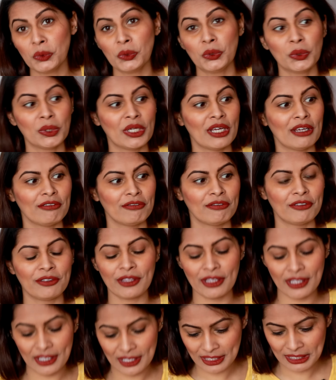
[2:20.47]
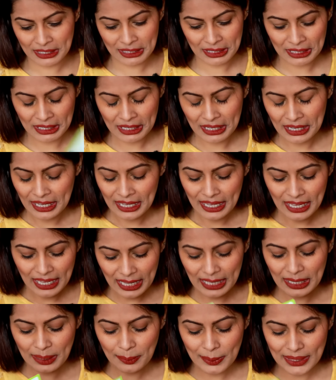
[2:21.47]
who to give this
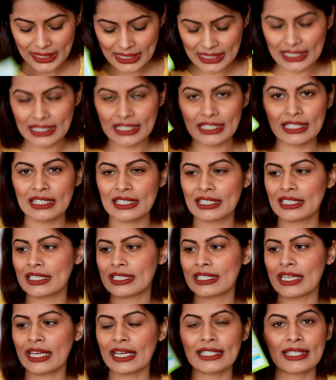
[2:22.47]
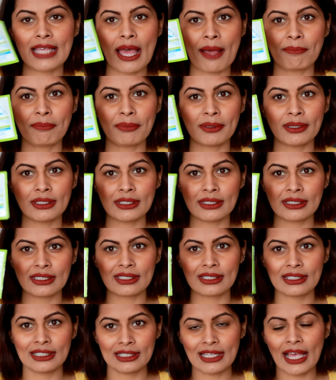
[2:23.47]
Anyways, this is just like a sample
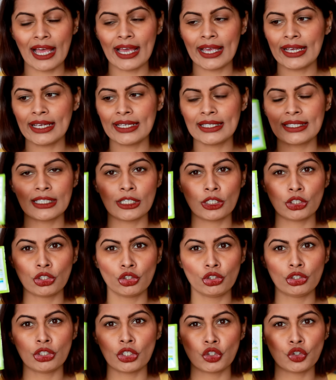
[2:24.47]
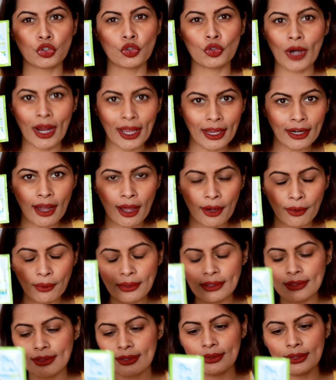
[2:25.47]
size uh, just to try it
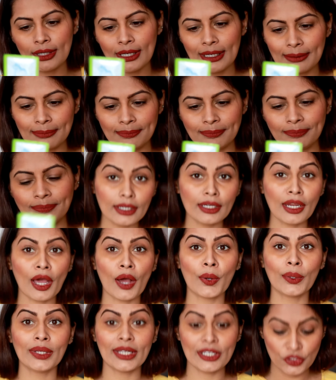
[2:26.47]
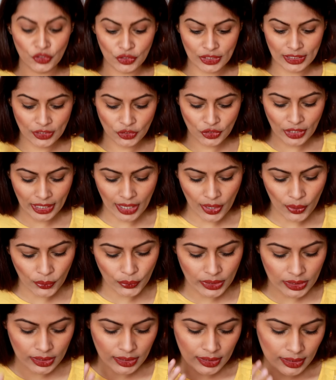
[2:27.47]
out. So yeah, now let's just check
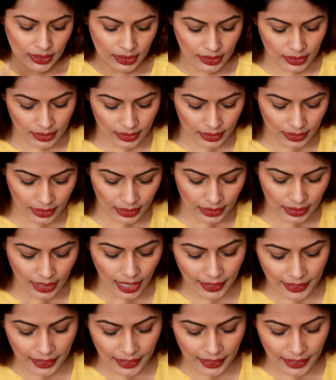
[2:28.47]
out the